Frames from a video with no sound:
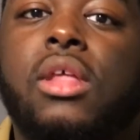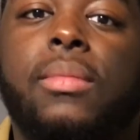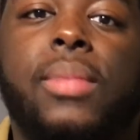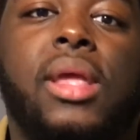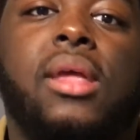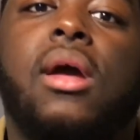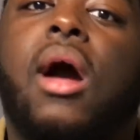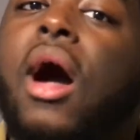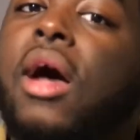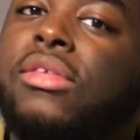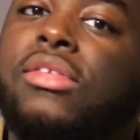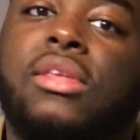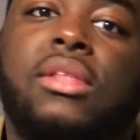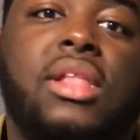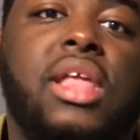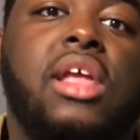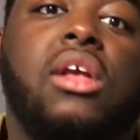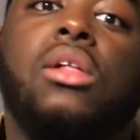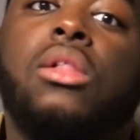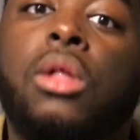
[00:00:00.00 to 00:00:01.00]
gonna be
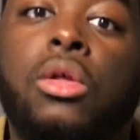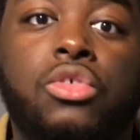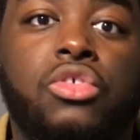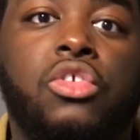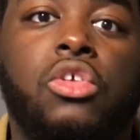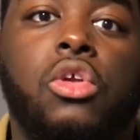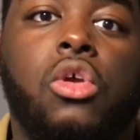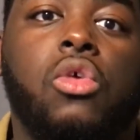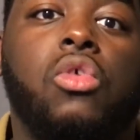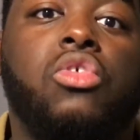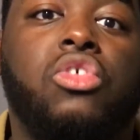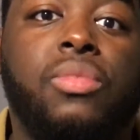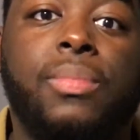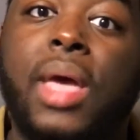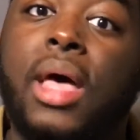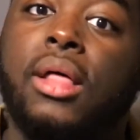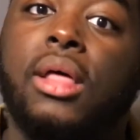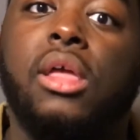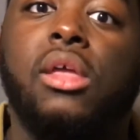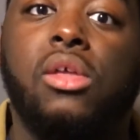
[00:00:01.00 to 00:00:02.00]
constantly close to you
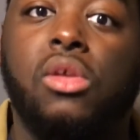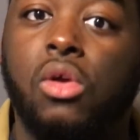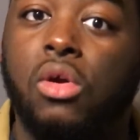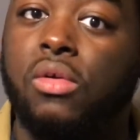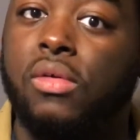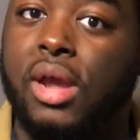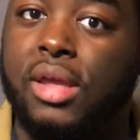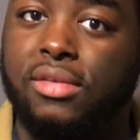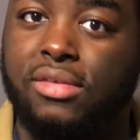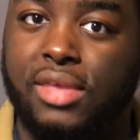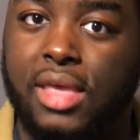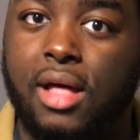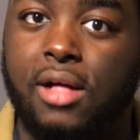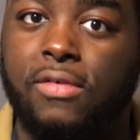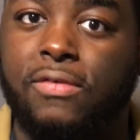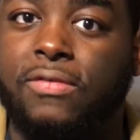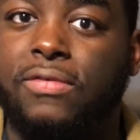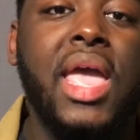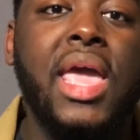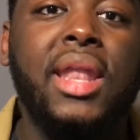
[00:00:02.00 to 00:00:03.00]
smelling your great
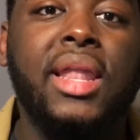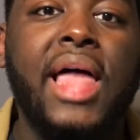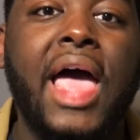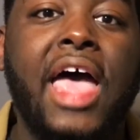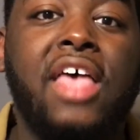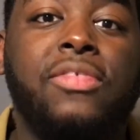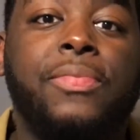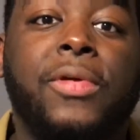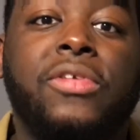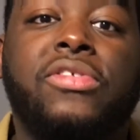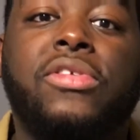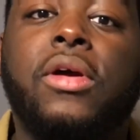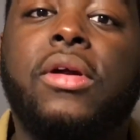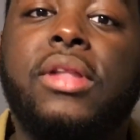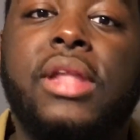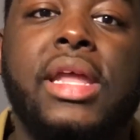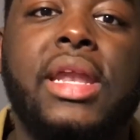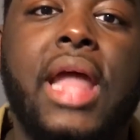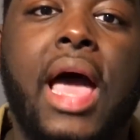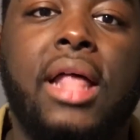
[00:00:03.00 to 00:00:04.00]
self. And last but
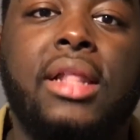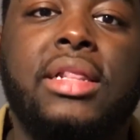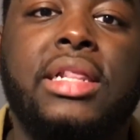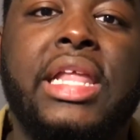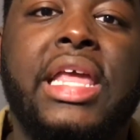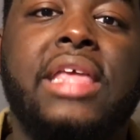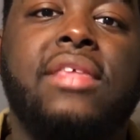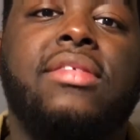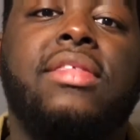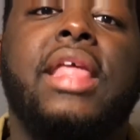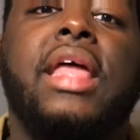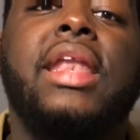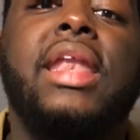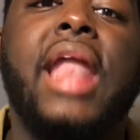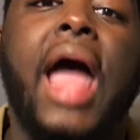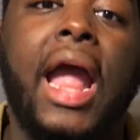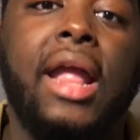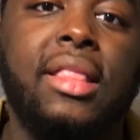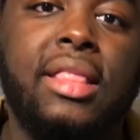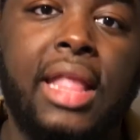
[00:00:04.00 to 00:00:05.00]
certainly not least, the
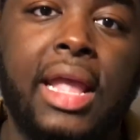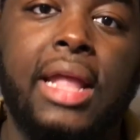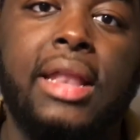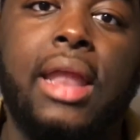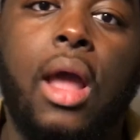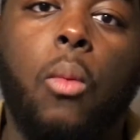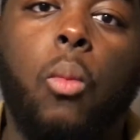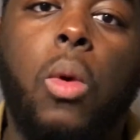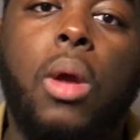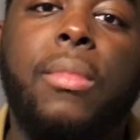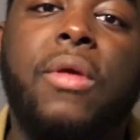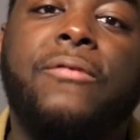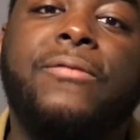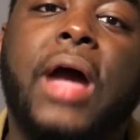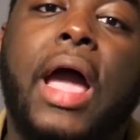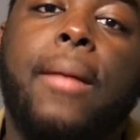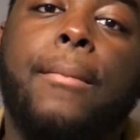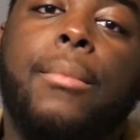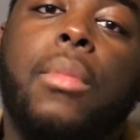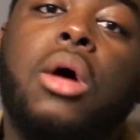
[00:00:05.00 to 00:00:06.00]
9th thing that women
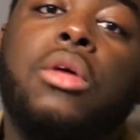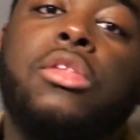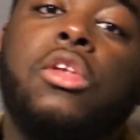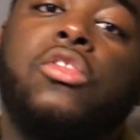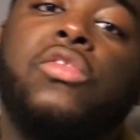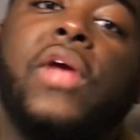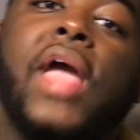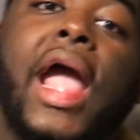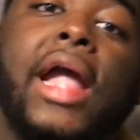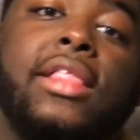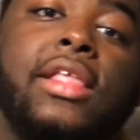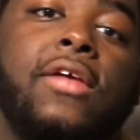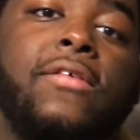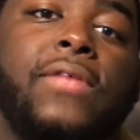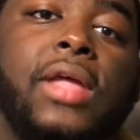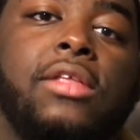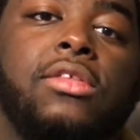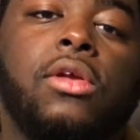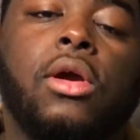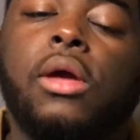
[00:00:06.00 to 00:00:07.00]
find most
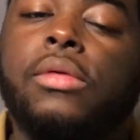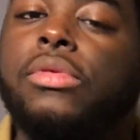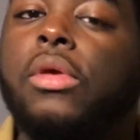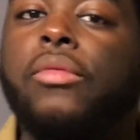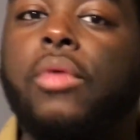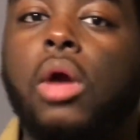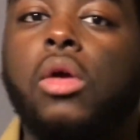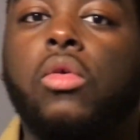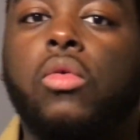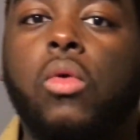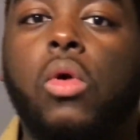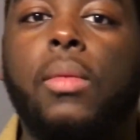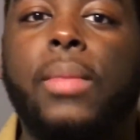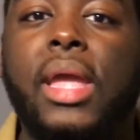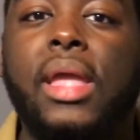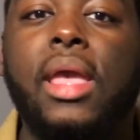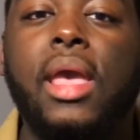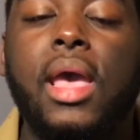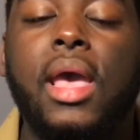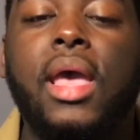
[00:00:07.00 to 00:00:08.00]
attractive in terms of our
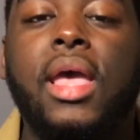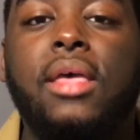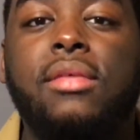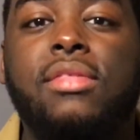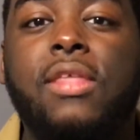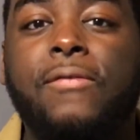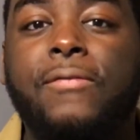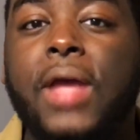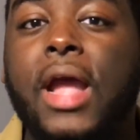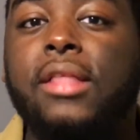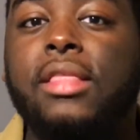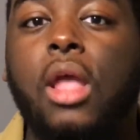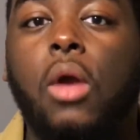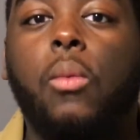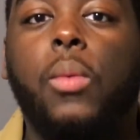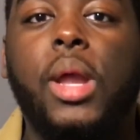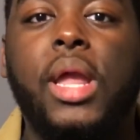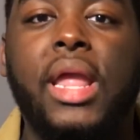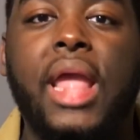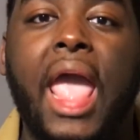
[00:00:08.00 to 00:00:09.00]
grooming is the fact
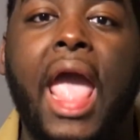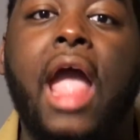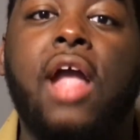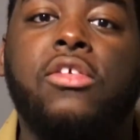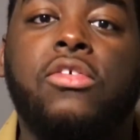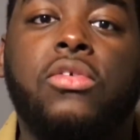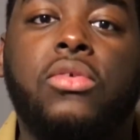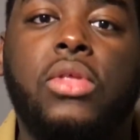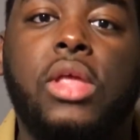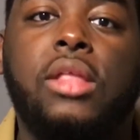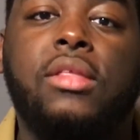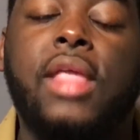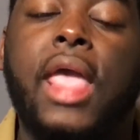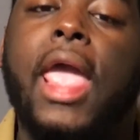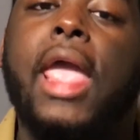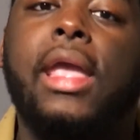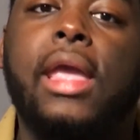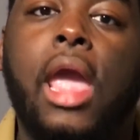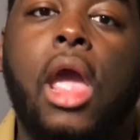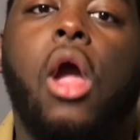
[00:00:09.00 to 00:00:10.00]
that we actually
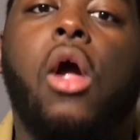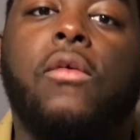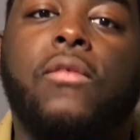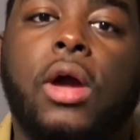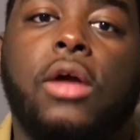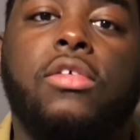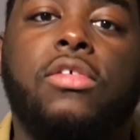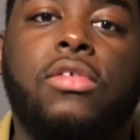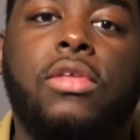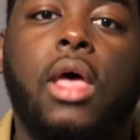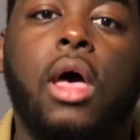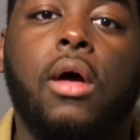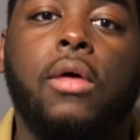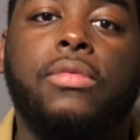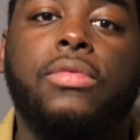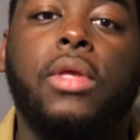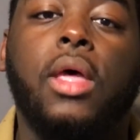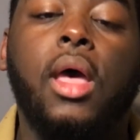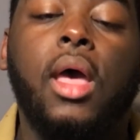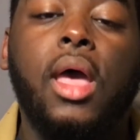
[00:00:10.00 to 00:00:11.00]
take care of
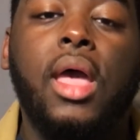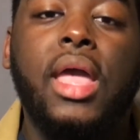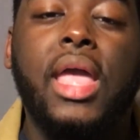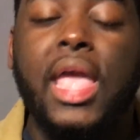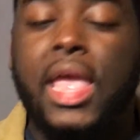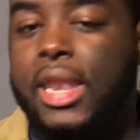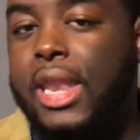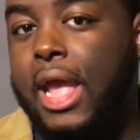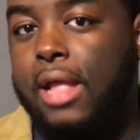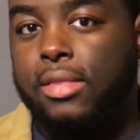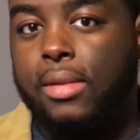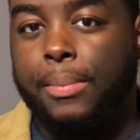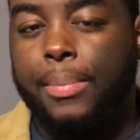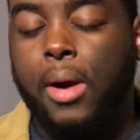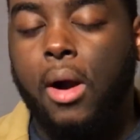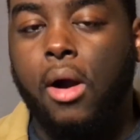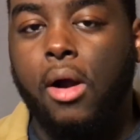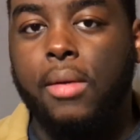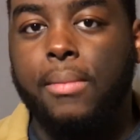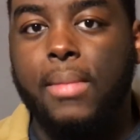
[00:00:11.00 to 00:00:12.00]
ourselves in that
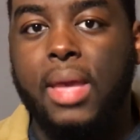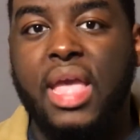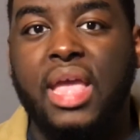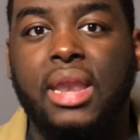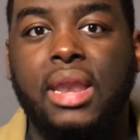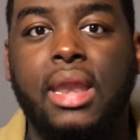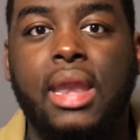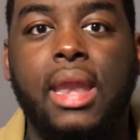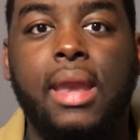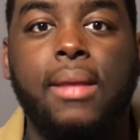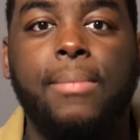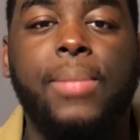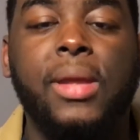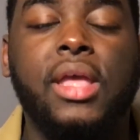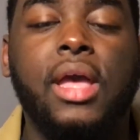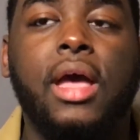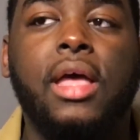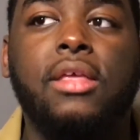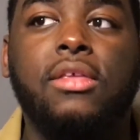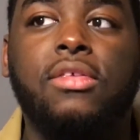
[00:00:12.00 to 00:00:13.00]
department,
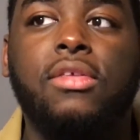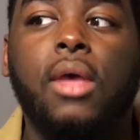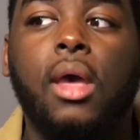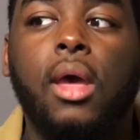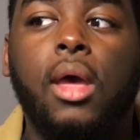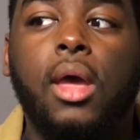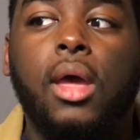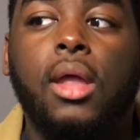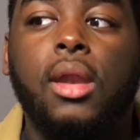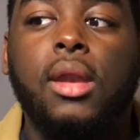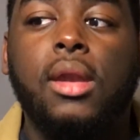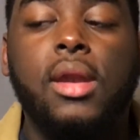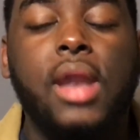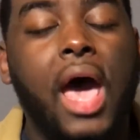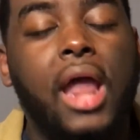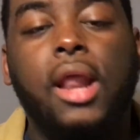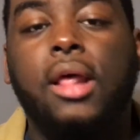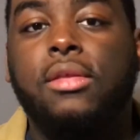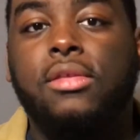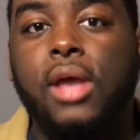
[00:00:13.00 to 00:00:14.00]
because
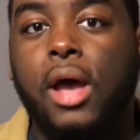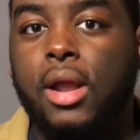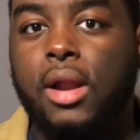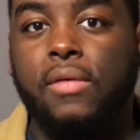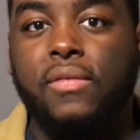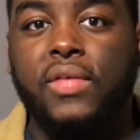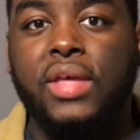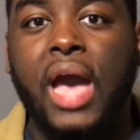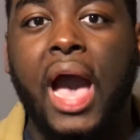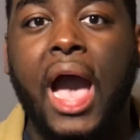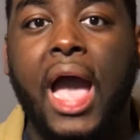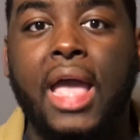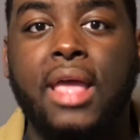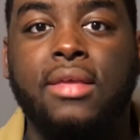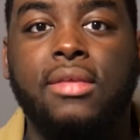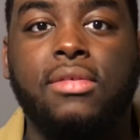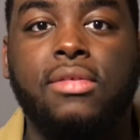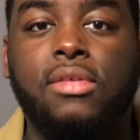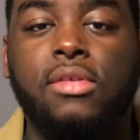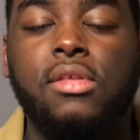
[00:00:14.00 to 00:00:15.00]
not a ton of
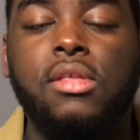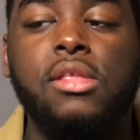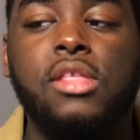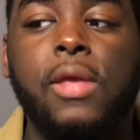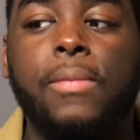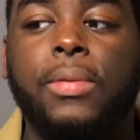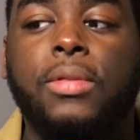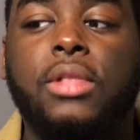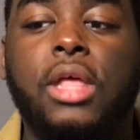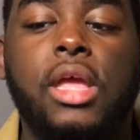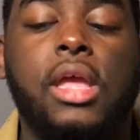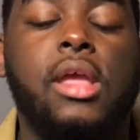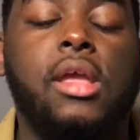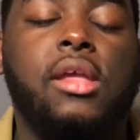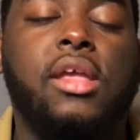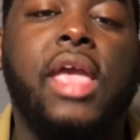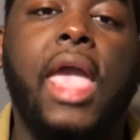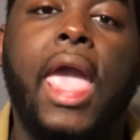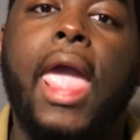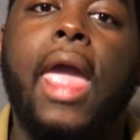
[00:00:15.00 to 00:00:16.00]
guys
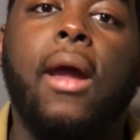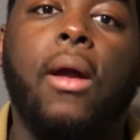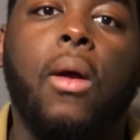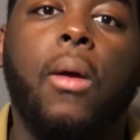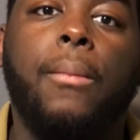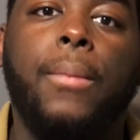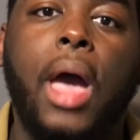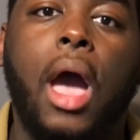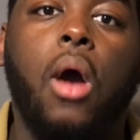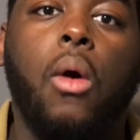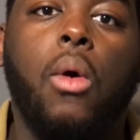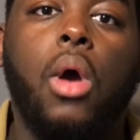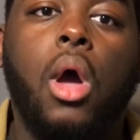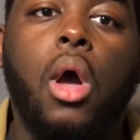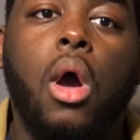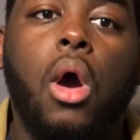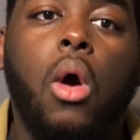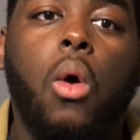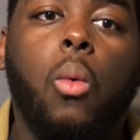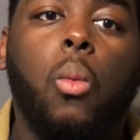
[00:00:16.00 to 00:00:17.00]
typically care about
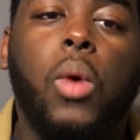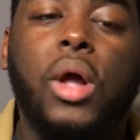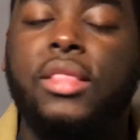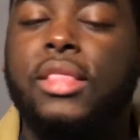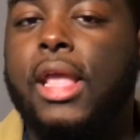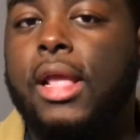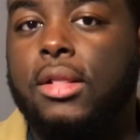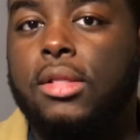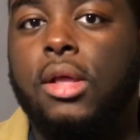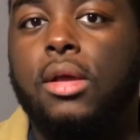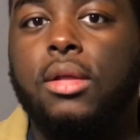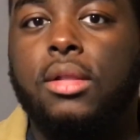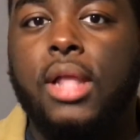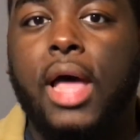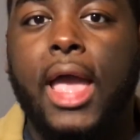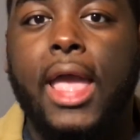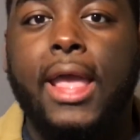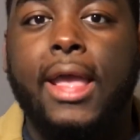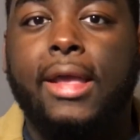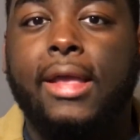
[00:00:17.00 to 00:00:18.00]
what they look
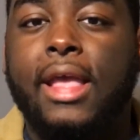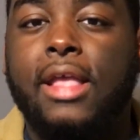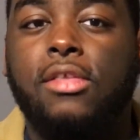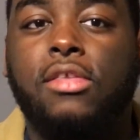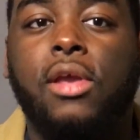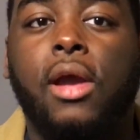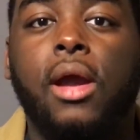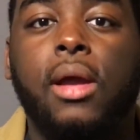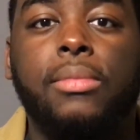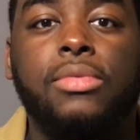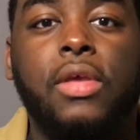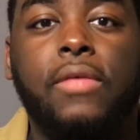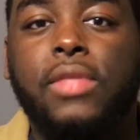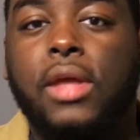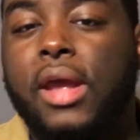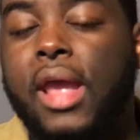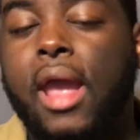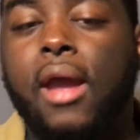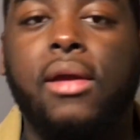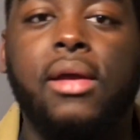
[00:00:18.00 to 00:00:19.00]
like in terms of
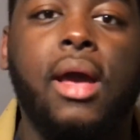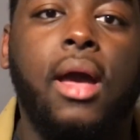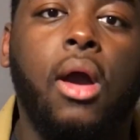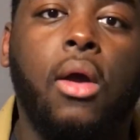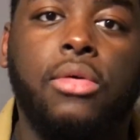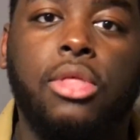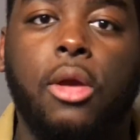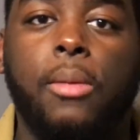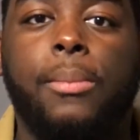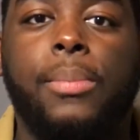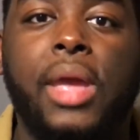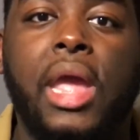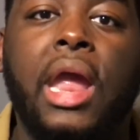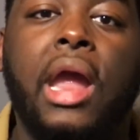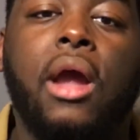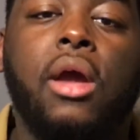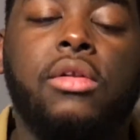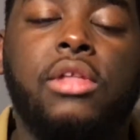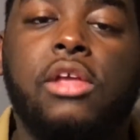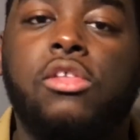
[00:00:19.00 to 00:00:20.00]
their haircut or their
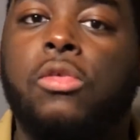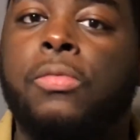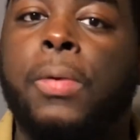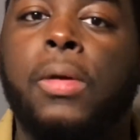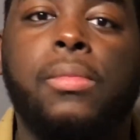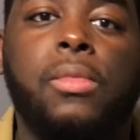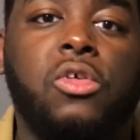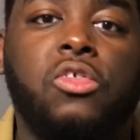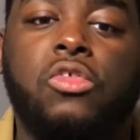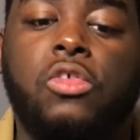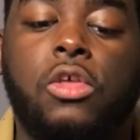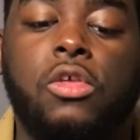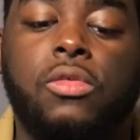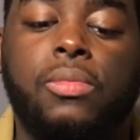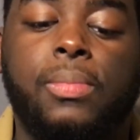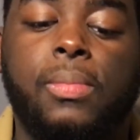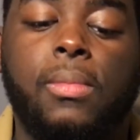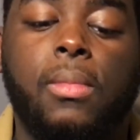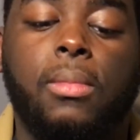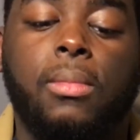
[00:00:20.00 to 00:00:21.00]
beard. They just pretty much
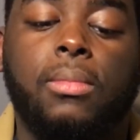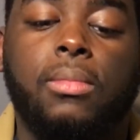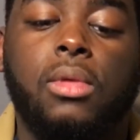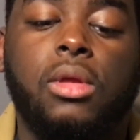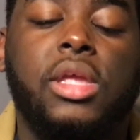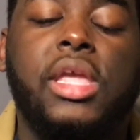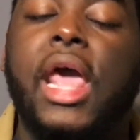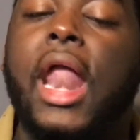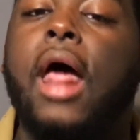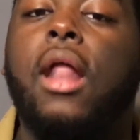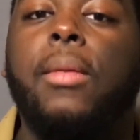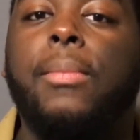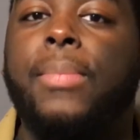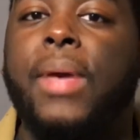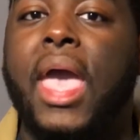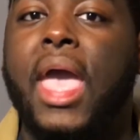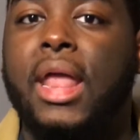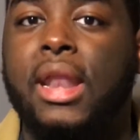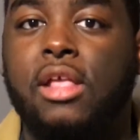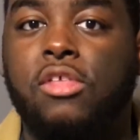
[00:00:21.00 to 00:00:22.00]
just get out of
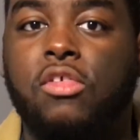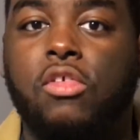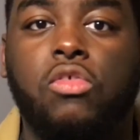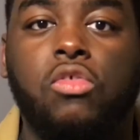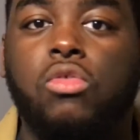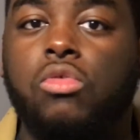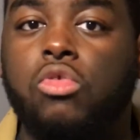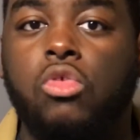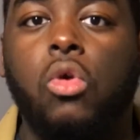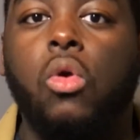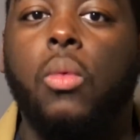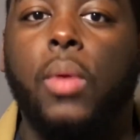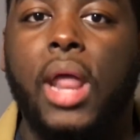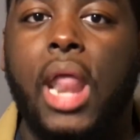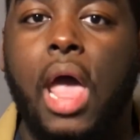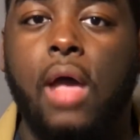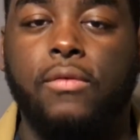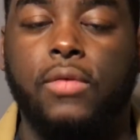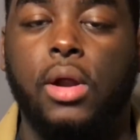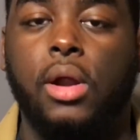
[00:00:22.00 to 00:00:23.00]
bed and just do
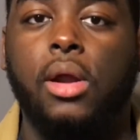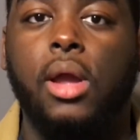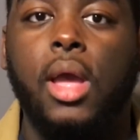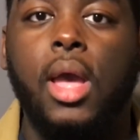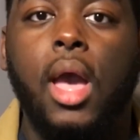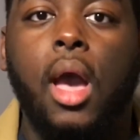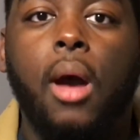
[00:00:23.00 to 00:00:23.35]
whatever.